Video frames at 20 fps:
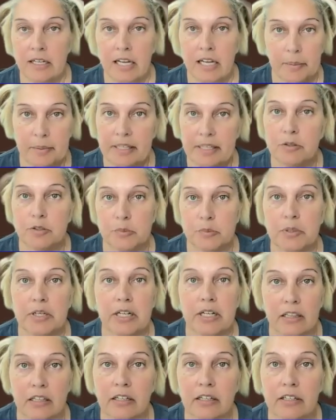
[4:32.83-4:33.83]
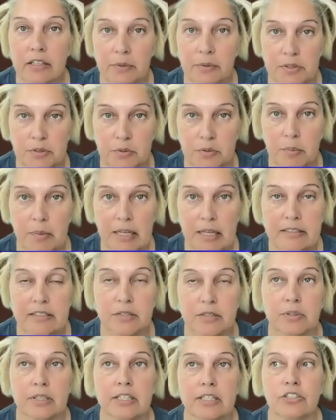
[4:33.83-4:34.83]
I mean, that was pretty clear that was a
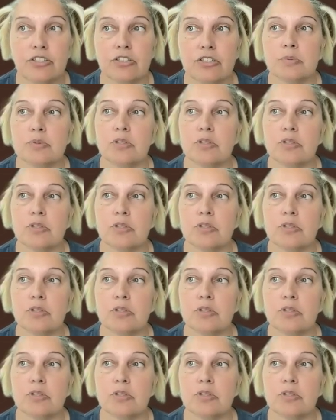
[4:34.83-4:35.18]
romantic relationship.